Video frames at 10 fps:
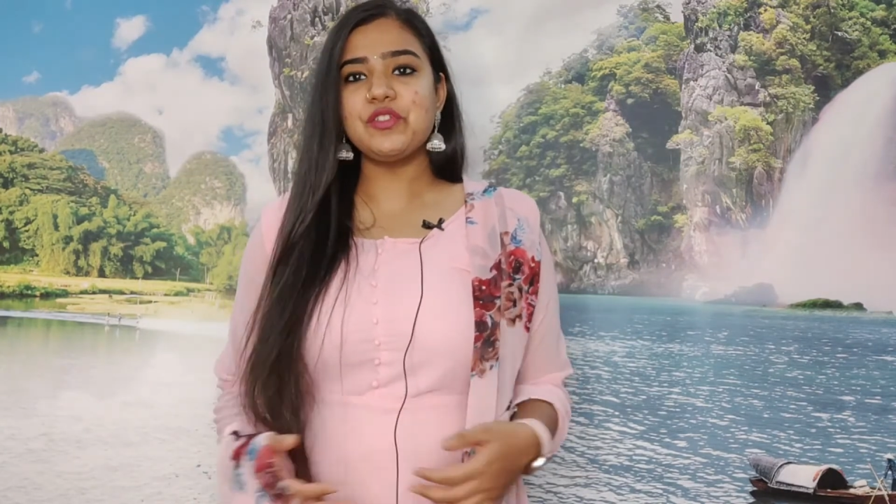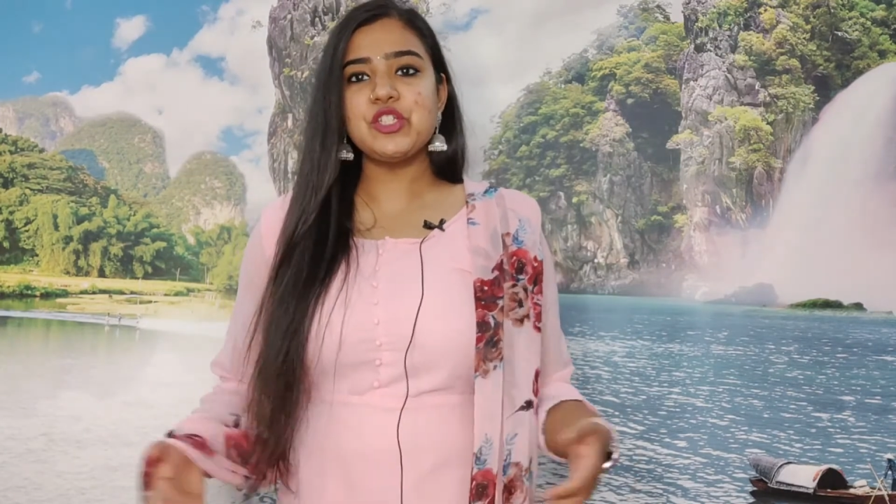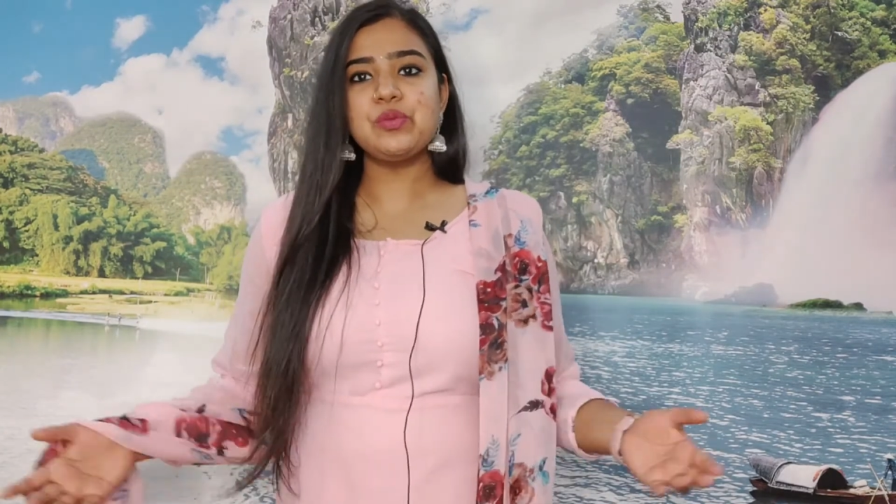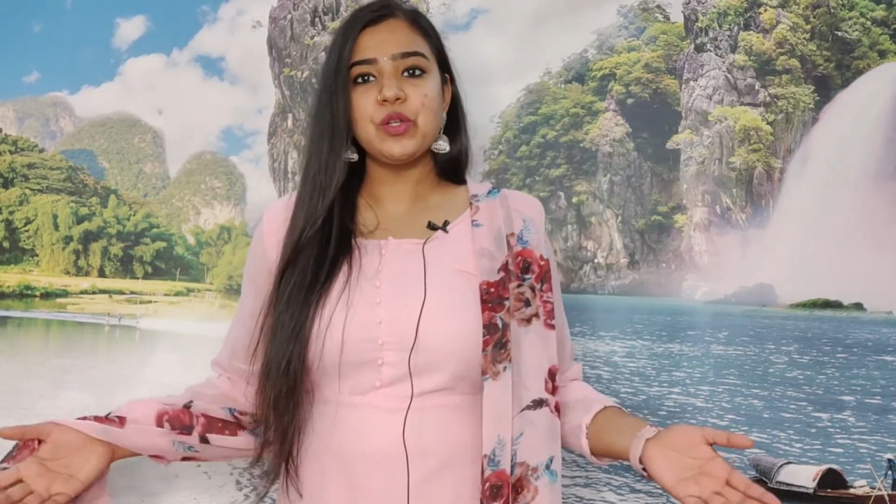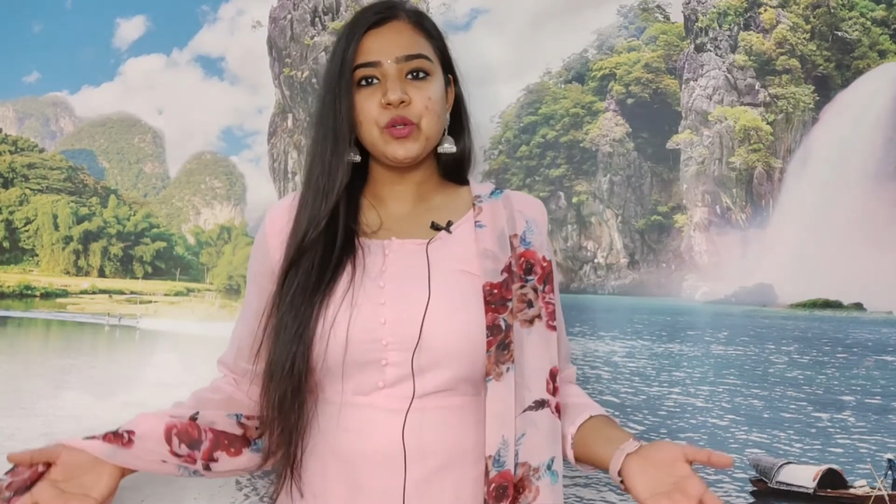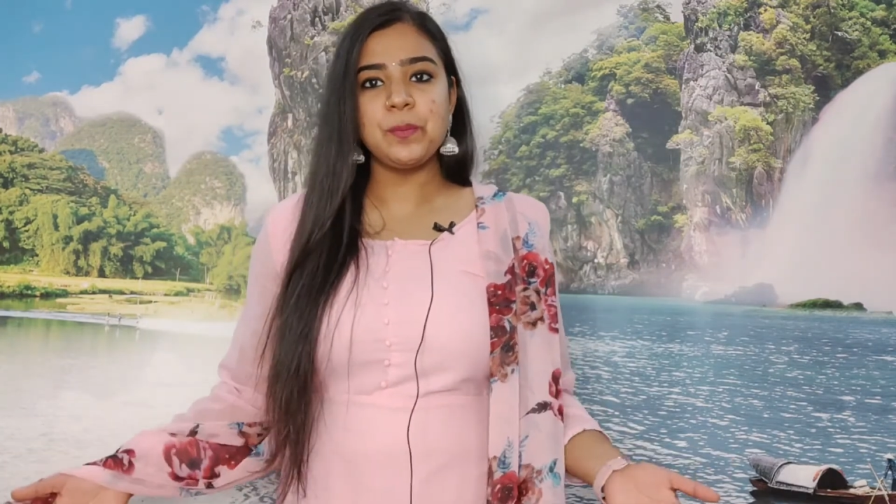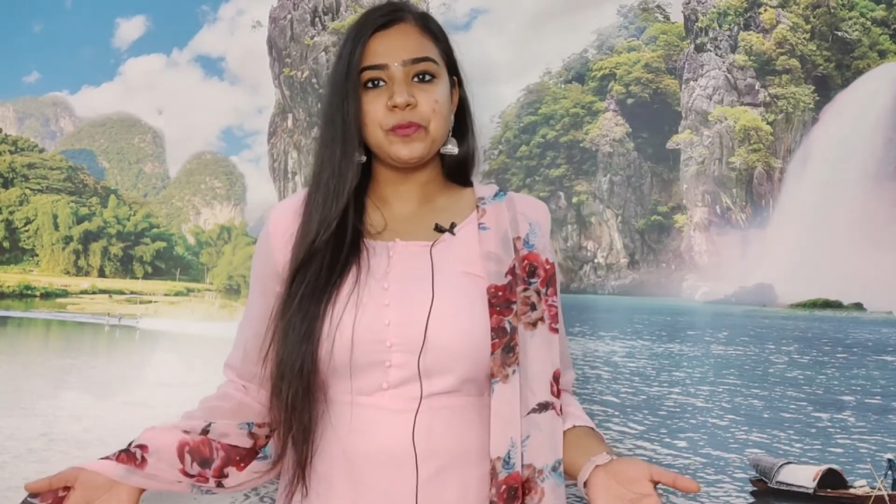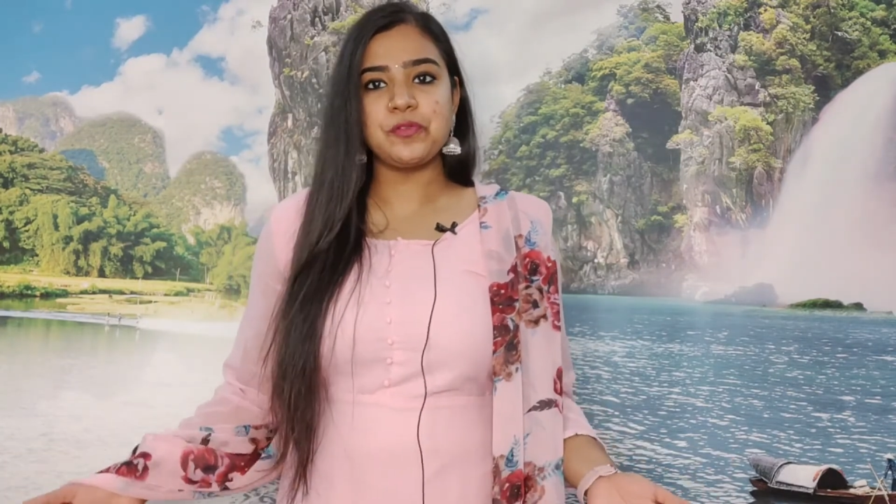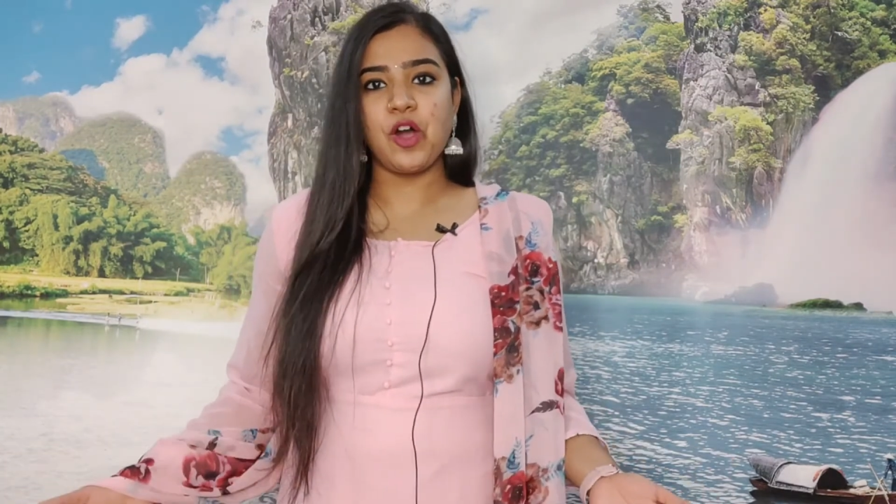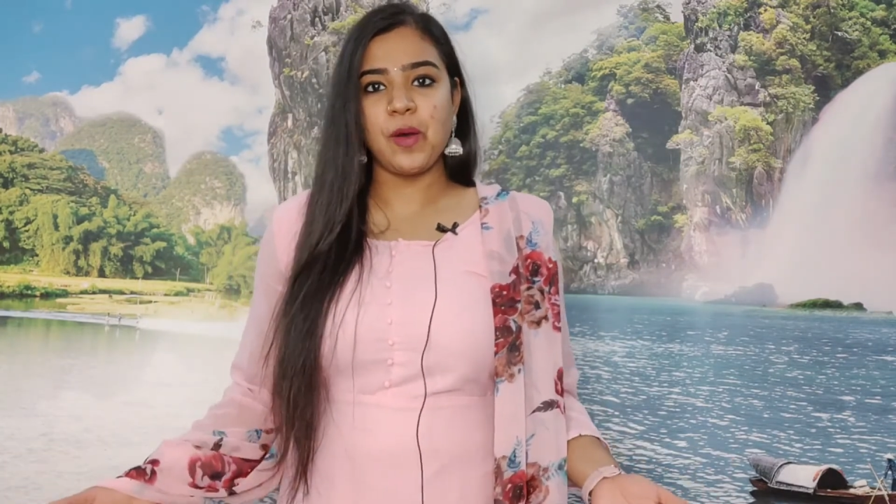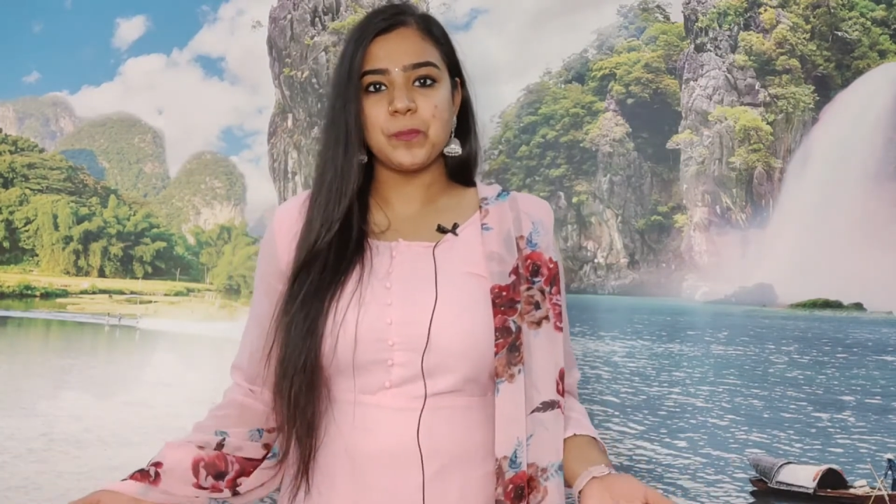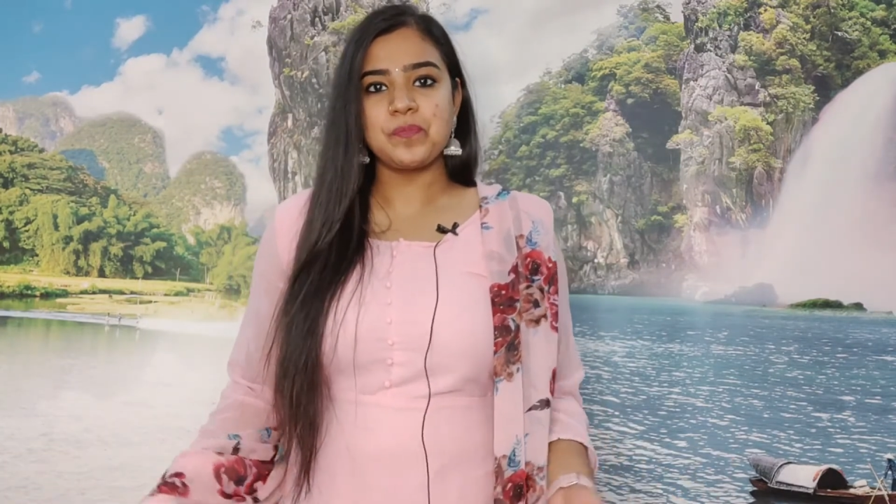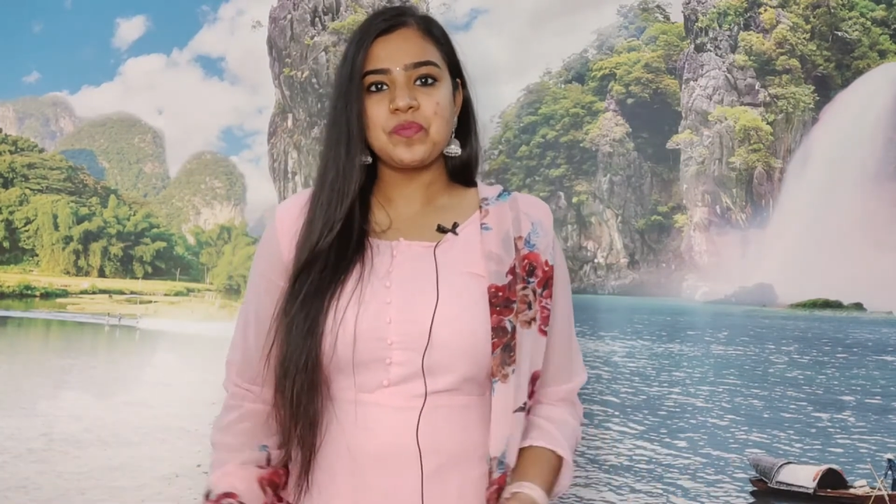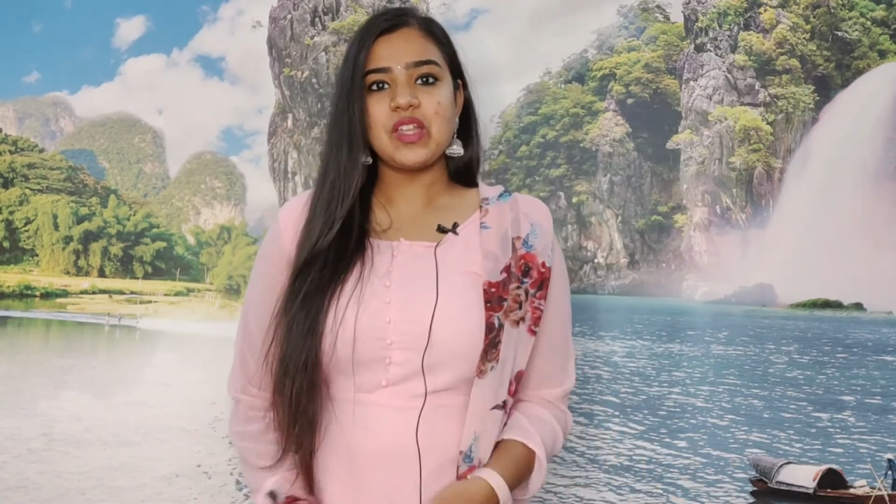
Vishwarup form.